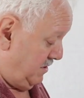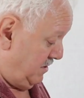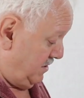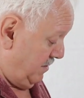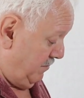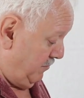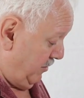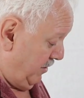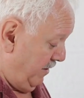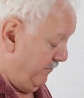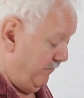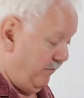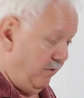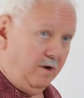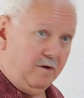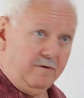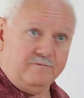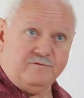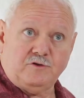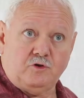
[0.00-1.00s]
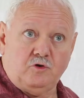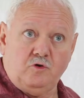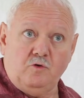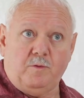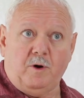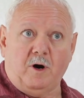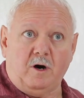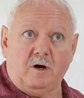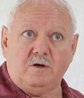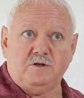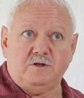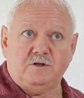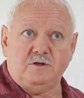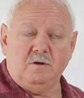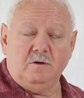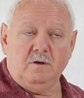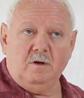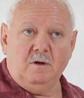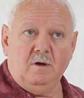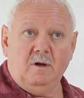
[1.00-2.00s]
simply involves two parts.
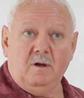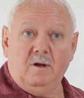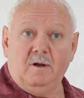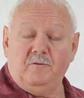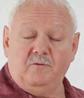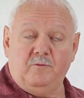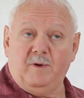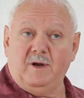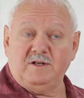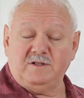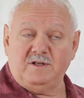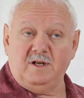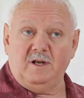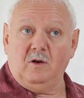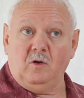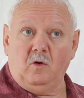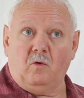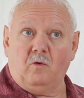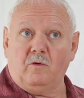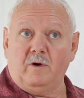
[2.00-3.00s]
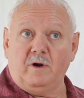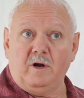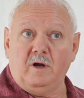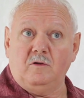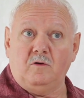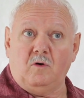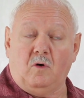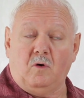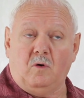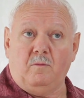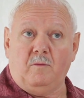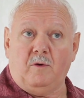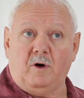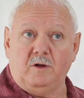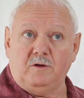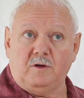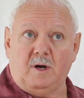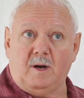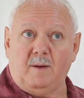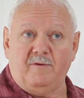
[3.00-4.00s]
It's basically lowering a dome on
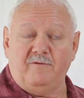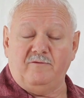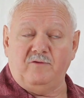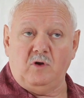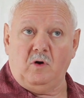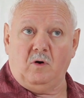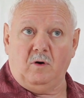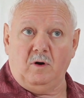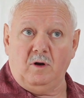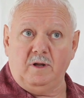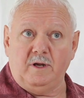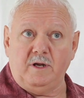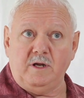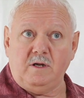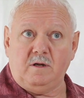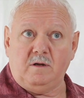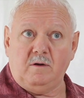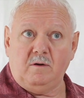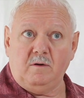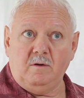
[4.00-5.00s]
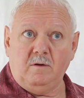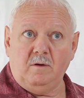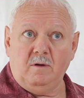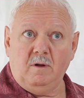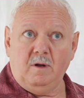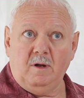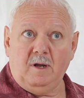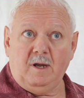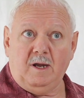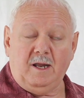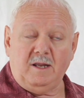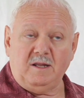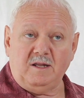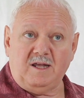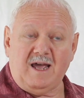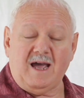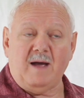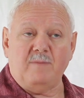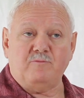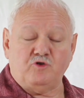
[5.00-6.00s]
top of the oil leak and
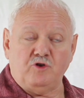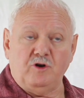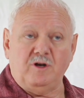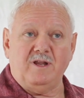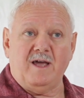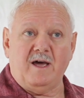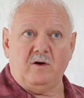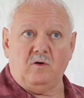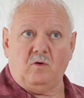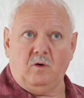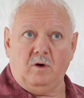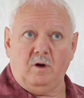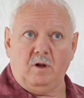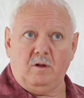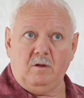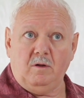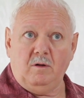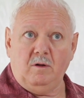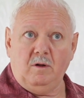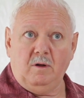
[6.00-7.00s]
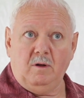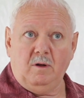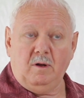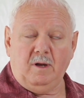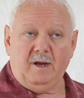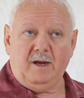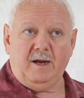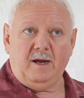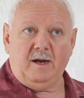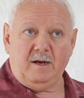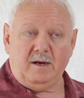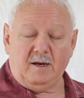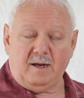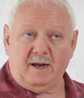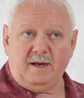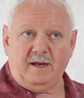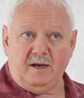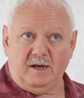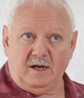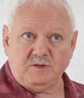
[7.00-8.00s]
capturing that oil. And I
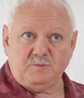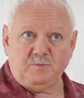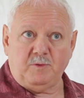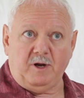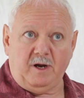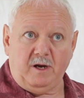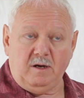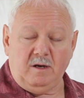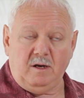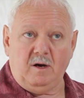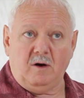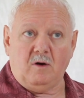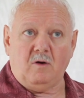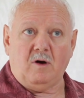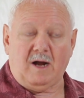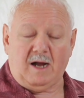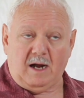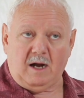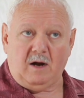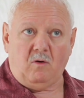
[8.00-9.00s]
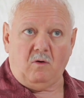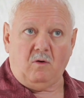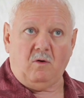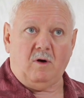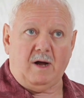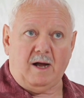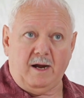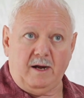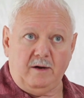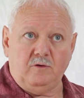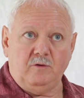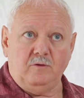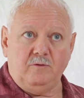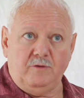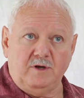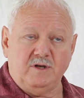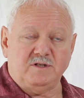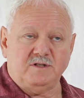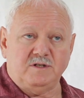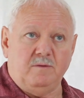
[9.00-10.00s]
can explain here how I do
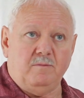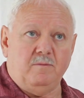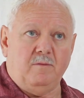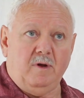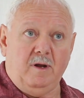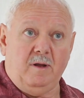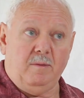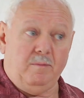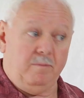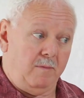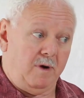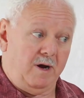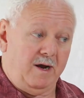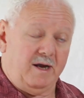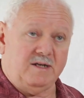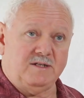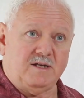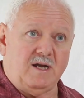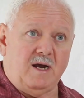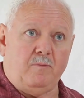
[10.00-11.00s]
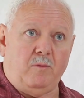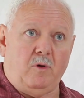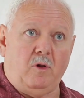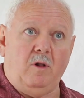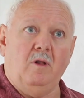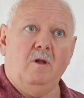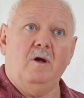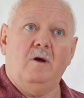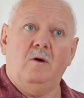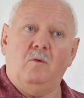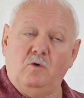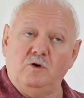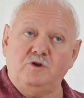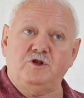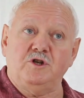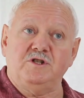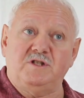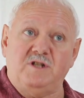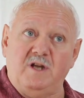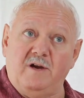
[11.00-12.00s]
this in my example, which
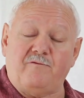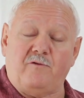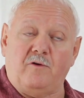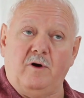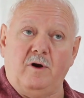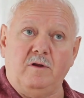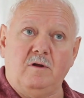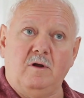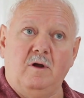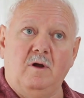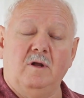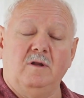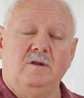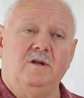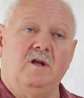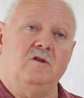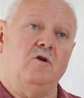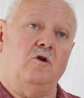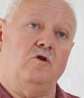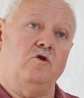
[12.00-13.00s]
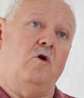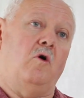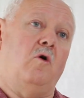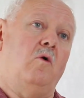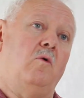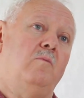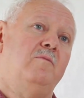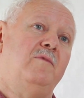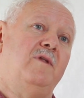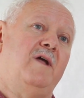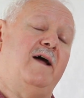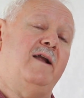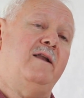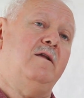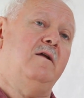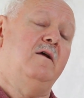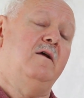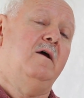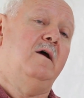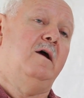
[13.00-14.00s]
is different than the dome that
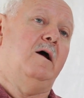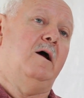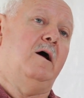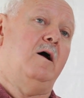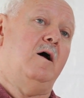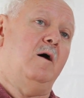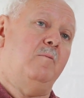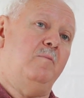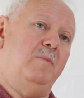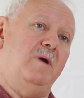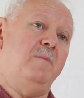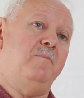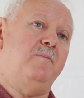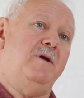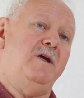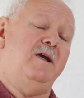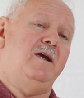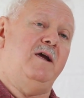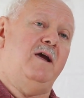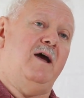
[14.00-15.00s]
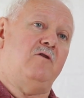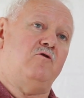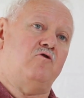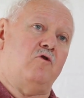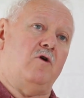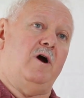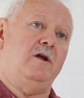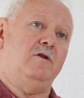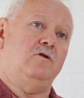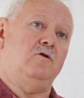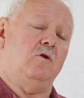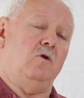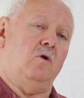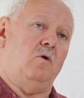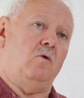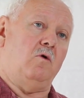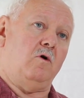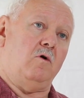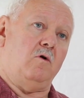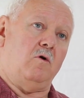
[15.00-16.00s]
BP had tried to
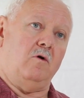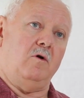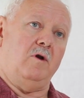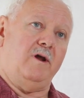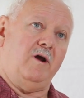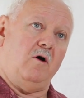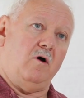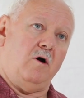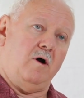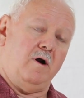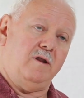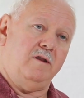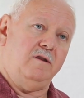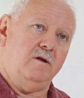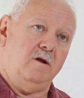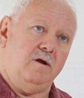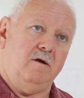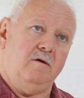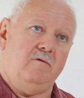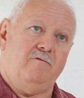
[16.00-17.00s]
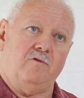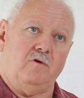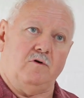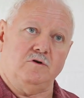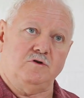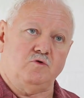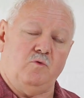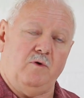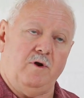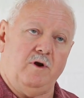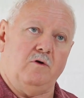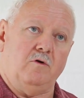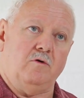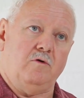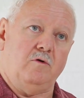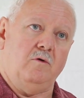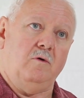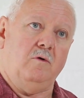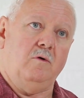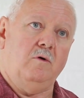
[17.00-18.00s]
lower early on in the first week or
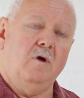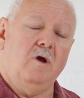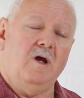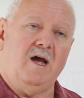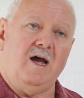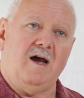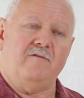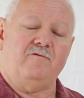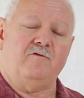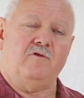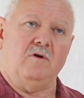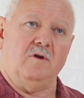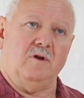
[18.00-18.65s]
two after the